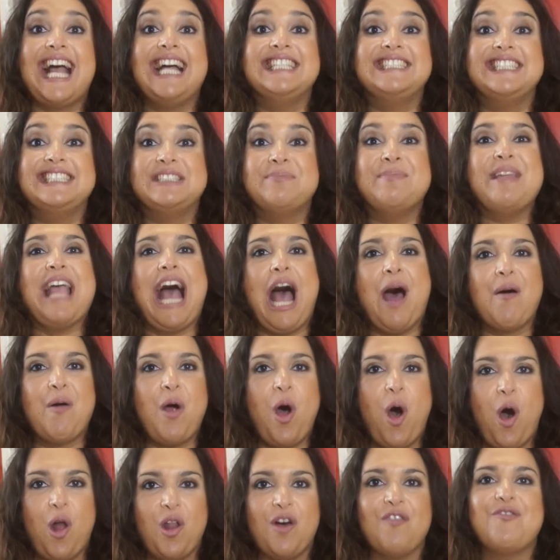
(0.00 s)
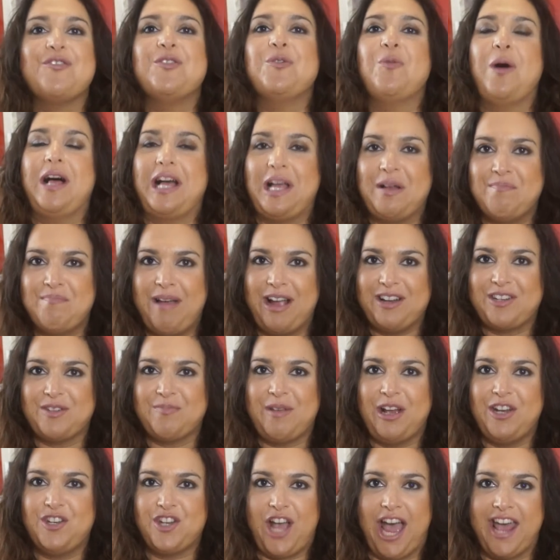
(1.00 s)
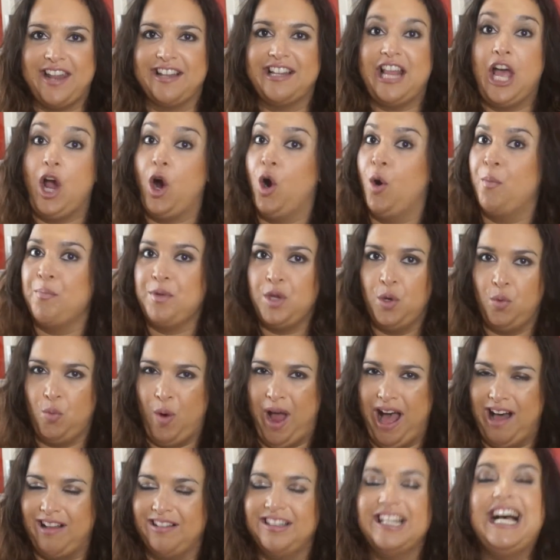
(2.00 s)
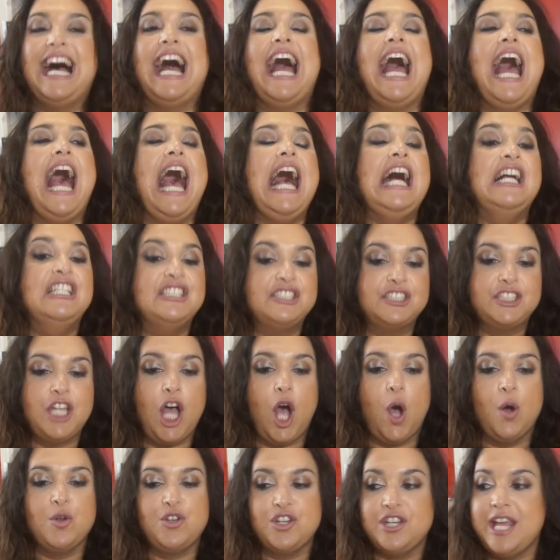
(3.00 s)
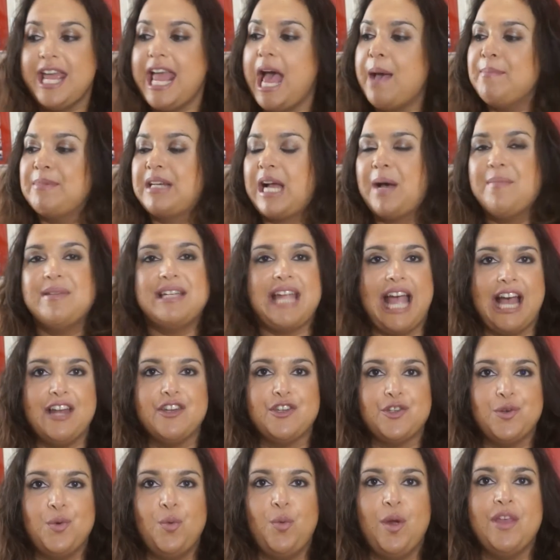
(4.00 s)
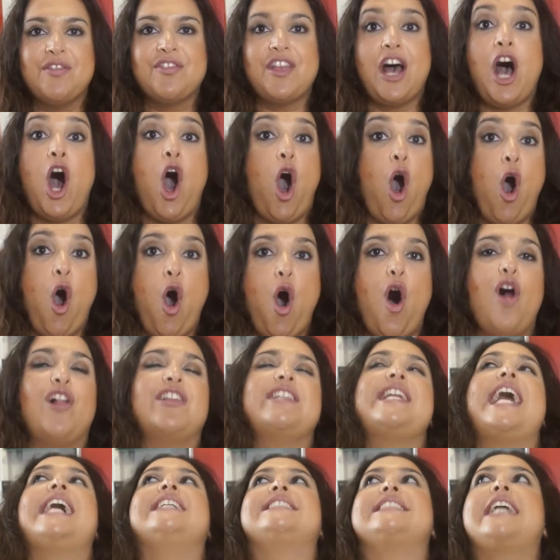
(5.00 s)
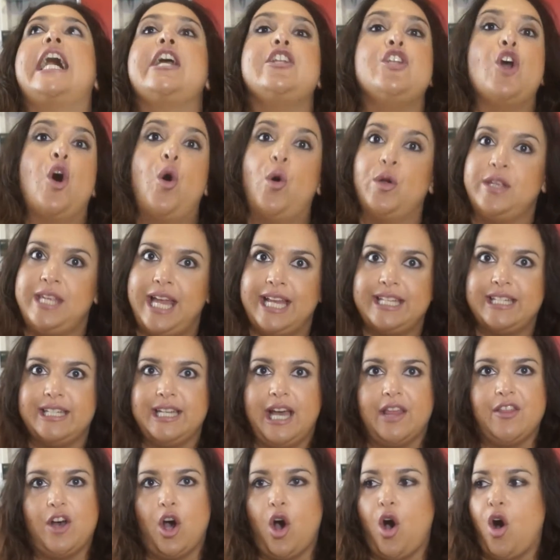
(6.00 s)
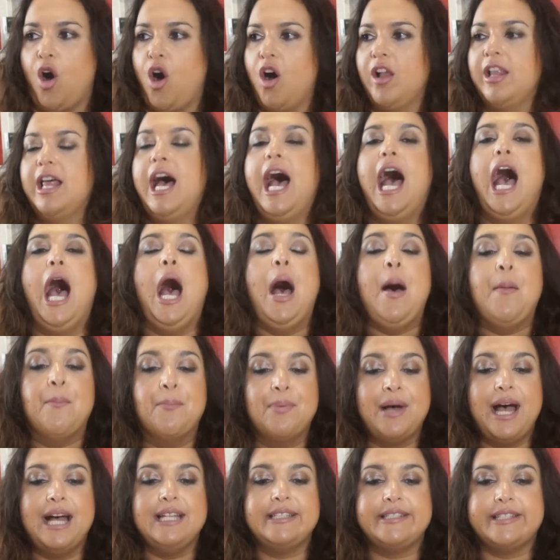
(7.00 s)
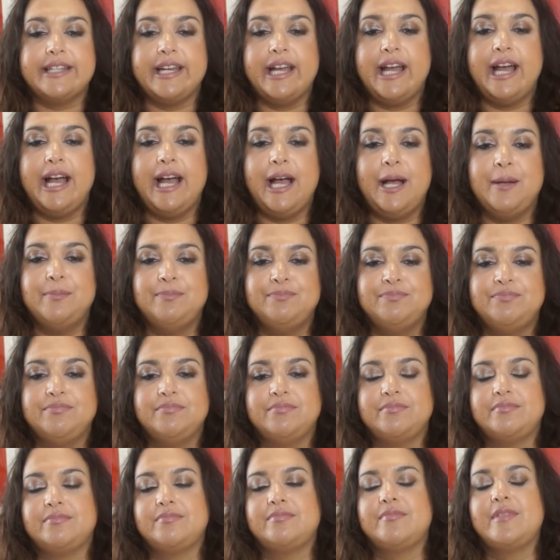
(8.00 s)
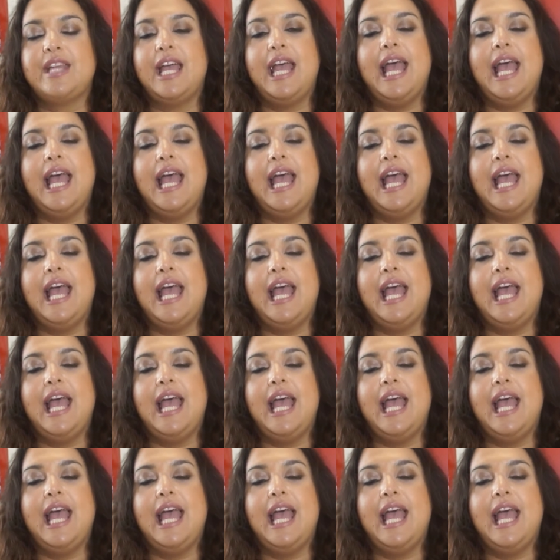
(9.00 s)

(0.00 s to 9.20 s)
guys, it's me, how are all of you? Welcome back to my channel, I hope you're well. So today I'm coming at you with a haul. Yes, I know, yet another haul. But um,